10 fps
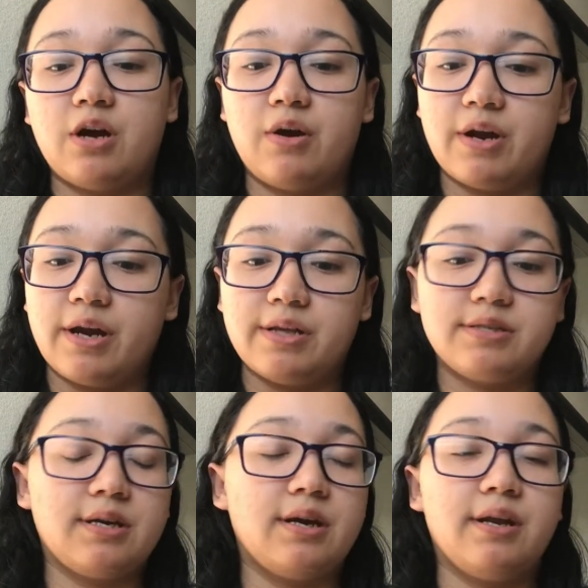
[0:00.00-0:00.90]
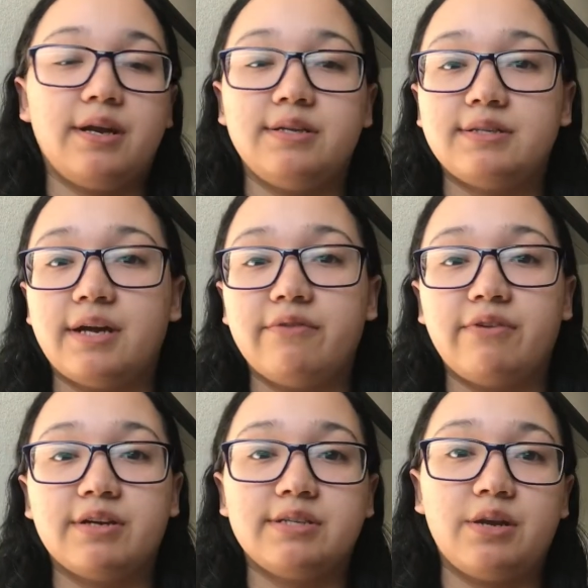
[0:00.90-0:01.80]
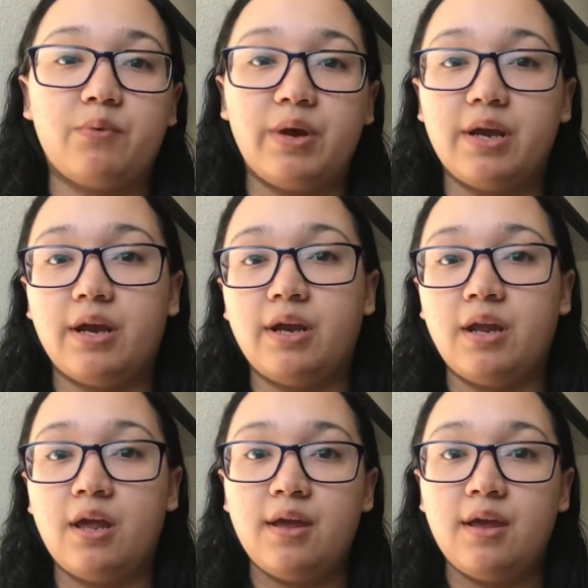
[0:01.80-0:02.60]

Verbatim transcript: how I got it done, any side effects, any weight gain,